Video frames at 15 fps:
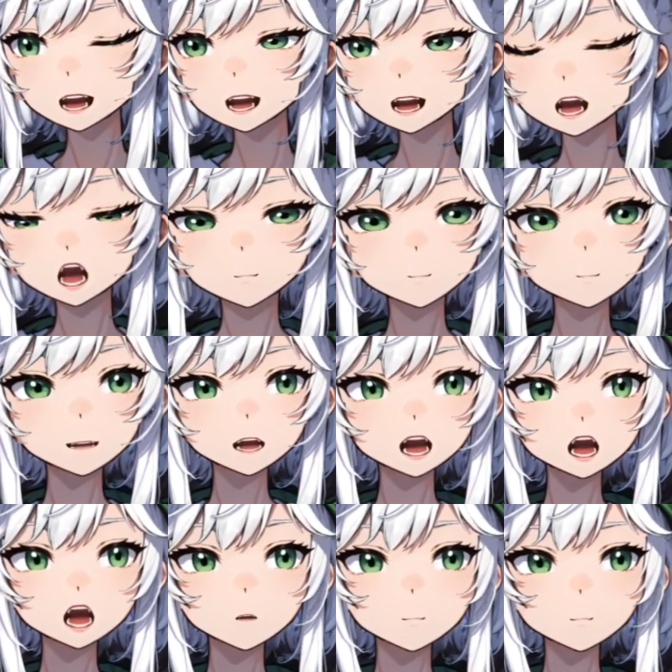your
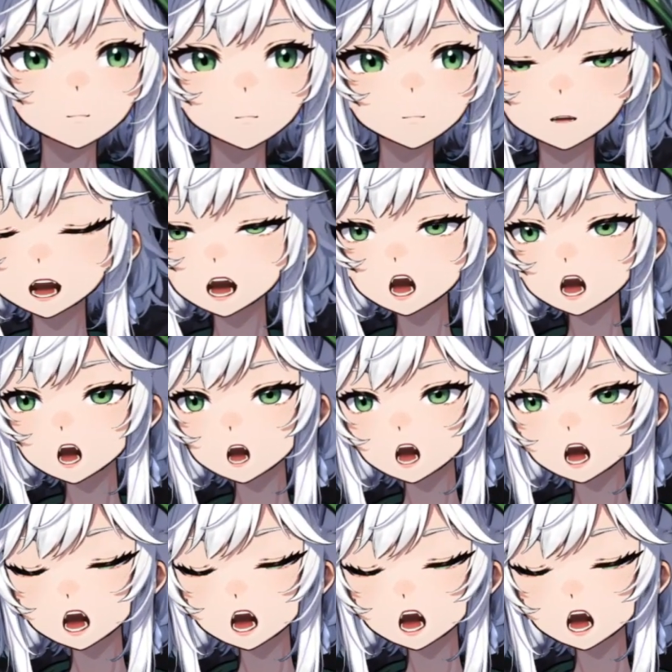reputation.